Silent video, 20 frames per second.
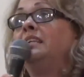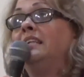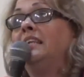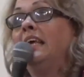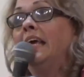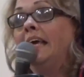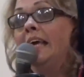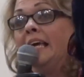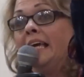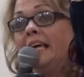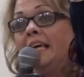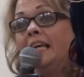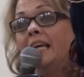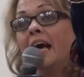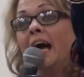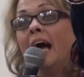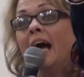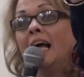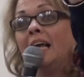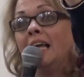need.
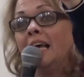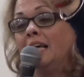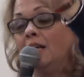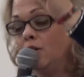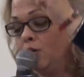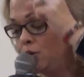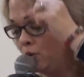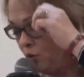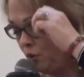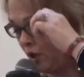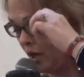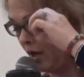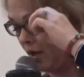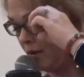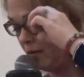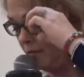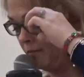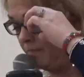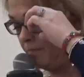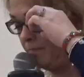
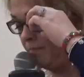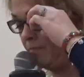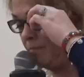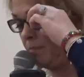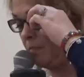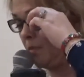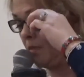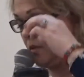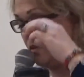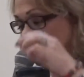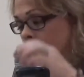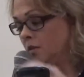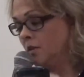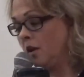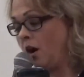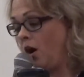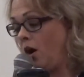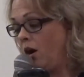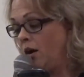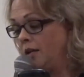Hallelujah.
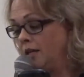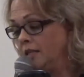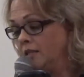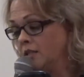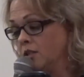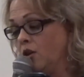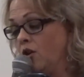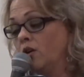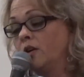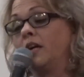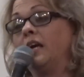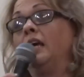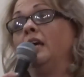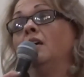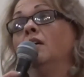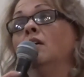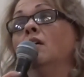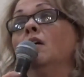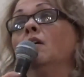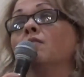God is
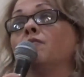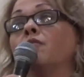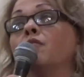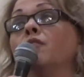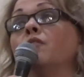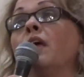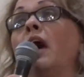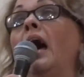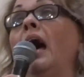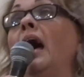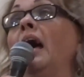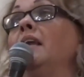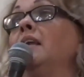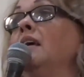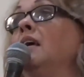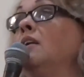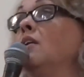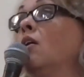looking for that in